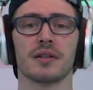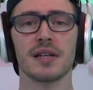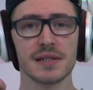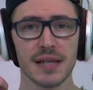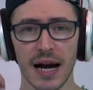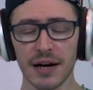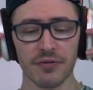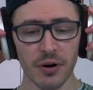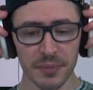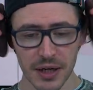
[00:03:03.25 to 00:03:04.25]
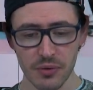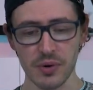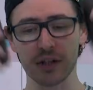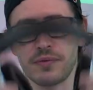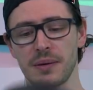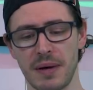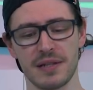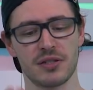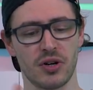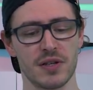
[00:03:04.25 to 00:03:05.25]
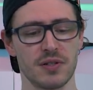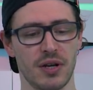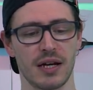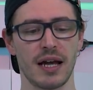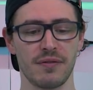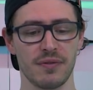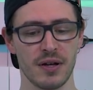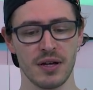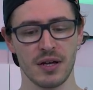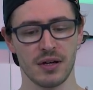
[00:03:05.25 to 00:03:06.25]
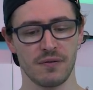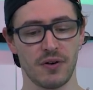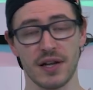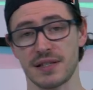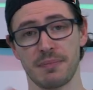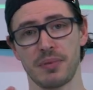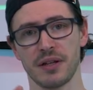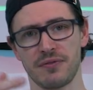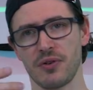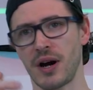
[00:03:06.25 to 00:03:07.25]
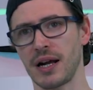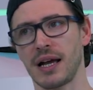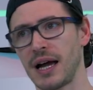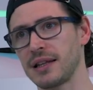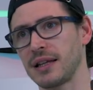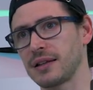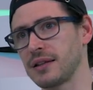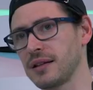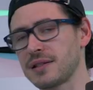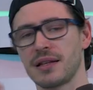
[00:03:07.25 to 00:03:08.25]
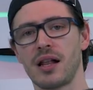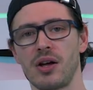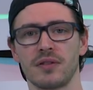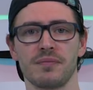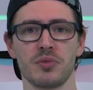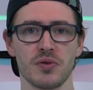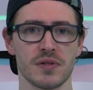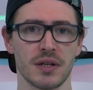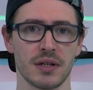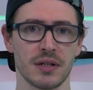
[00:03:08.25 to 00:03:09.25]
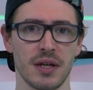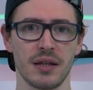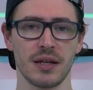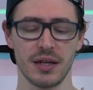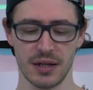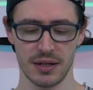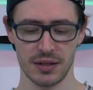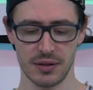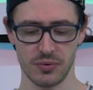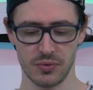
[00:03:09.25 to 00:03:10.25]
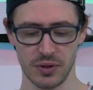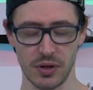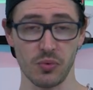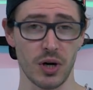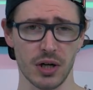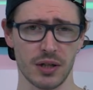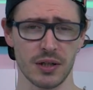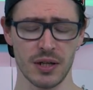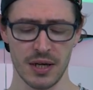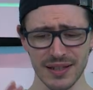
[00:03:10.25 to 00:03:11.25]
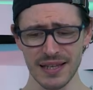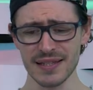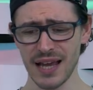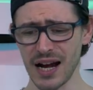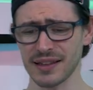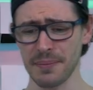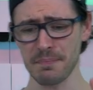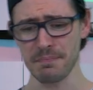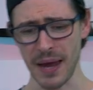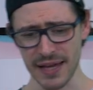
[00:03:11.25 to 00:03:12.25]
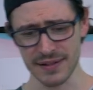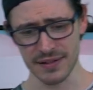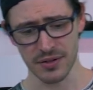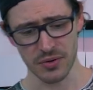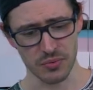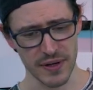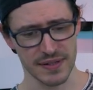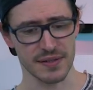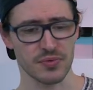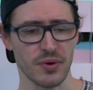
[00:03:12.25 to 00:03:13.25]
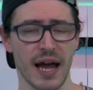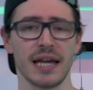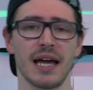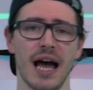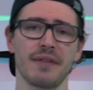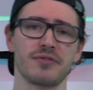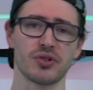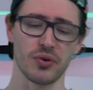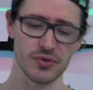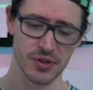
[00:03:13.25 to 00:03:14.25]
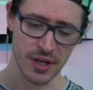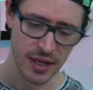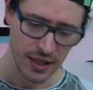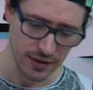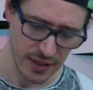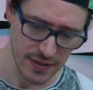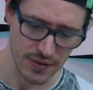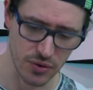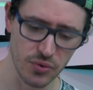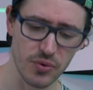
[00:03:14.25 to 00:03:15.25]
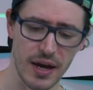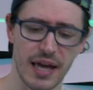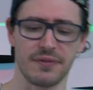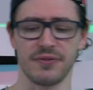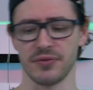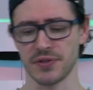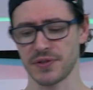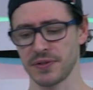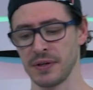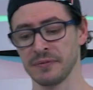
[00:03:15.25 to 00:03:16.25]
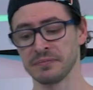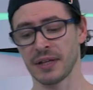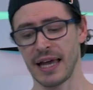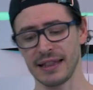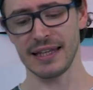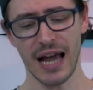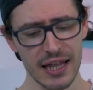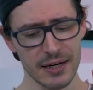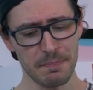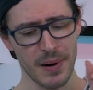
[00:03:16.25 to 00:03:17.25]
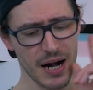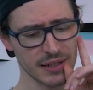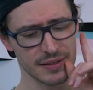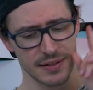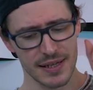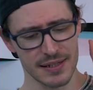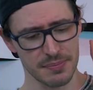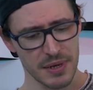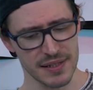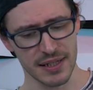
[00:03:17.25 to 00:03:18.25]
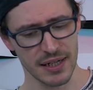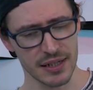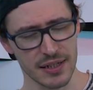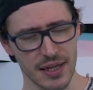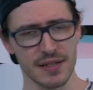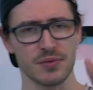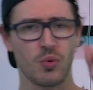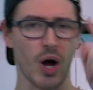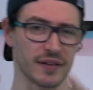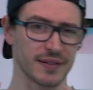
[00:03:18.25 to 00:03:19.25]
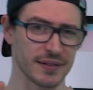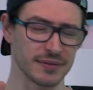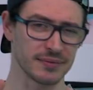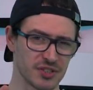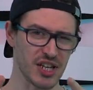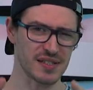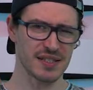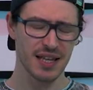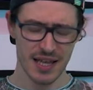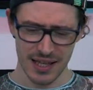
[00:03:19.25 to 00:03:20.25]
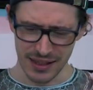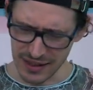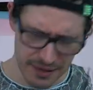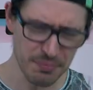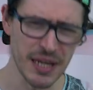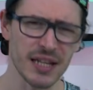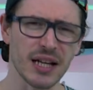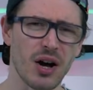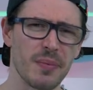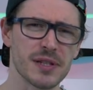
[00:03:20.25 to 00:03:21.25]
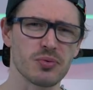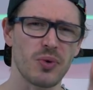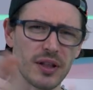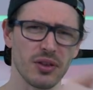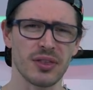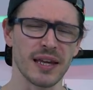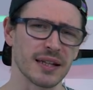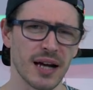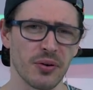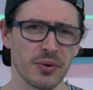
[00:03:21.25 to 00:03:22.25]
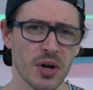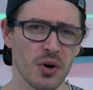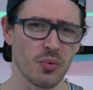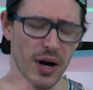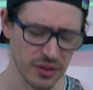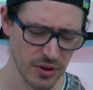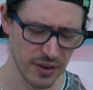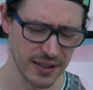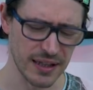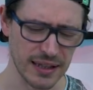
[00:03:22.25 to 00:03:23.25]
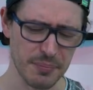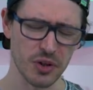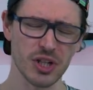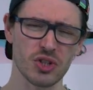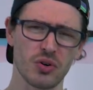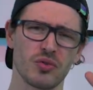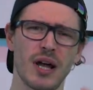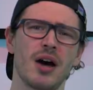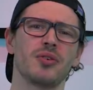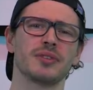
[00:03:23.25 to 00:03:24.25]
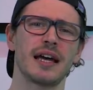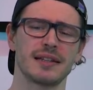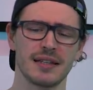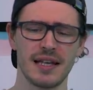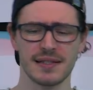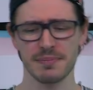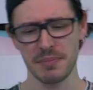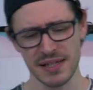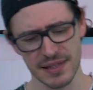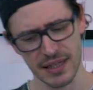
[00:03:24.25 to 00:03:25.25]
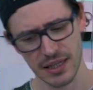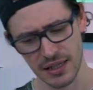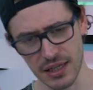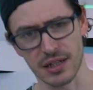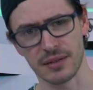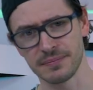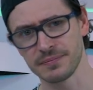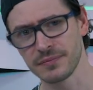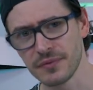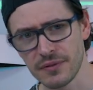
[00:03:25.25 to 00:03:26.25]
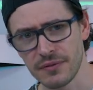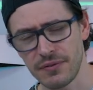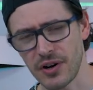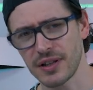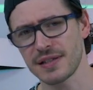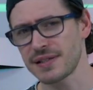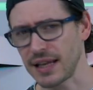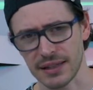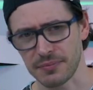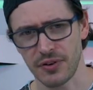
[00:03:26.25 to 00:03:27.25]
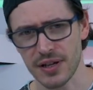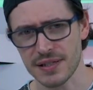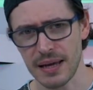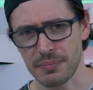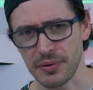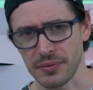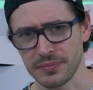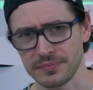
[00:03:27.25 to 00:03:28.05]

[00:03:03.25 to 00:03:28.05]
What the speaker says: these are for me one of the best choices you can have. For example, if you are a guy that listens a lot of music in the work, these are the main reasons why I've chose these two headphones. And the other part is missing here is what? Just leave me in the comments what you think now. What do you think that I'm gonna show you now that it's missing here for the setup? For example,